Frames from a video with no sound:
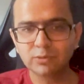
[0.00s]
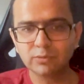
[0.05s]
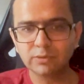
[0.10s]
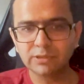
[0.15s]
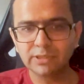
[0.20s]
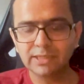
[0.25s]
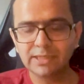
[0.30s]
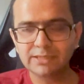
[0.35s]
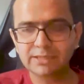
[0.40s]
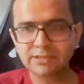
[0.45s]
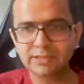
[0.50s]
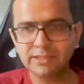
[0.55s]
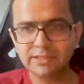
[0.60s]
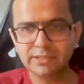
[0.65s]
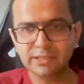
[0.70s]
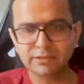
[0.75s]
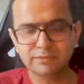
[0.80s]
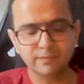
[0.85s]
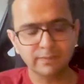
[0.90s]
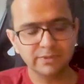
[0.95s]
over the next
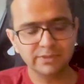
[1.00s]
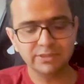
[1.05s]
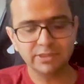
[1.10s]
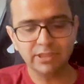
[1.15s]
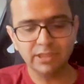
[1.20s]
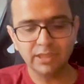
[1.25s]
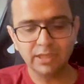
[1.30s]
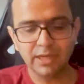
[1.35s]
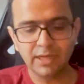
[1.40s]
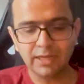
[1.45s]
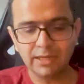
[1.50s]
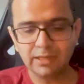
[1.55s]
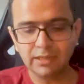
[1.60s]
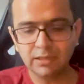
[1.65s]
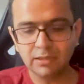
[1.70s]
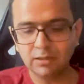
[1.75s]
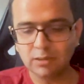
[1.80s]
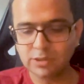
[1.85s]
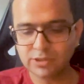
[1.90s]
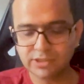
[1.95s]
3-6 months there and
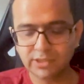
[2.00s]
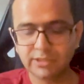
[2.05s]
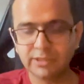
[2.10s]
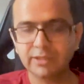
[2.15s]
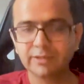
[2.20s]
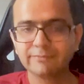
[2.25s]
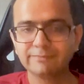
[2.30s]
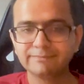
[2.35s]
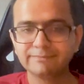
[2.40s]
launching there.